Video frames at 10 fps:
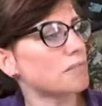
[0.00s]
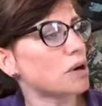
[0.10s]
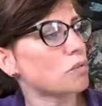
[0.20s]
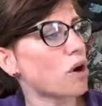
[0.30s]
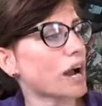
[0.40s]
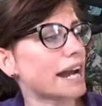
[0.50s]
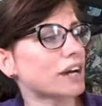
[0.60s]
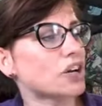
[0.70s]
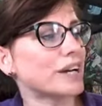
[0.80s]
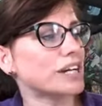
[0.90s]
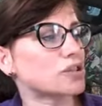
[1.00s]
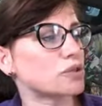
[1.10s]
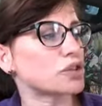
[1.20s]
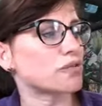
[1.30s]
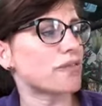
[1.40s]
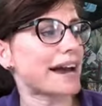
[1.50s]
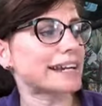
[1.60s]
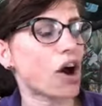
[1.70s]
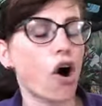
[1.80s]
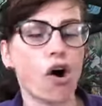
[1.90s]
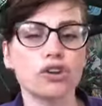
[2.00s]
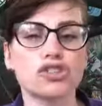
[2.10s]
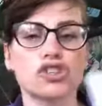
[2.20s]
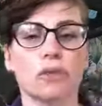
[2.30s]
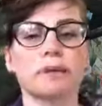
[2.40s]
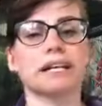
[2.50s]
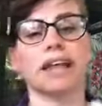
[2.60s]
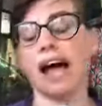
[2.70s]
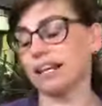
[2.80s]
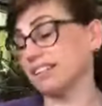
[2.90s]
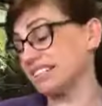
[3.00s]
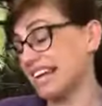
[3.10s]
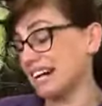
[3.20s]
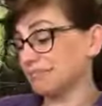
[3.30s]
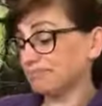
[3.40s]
what kind of creature would you find in a hot tropical island? Now,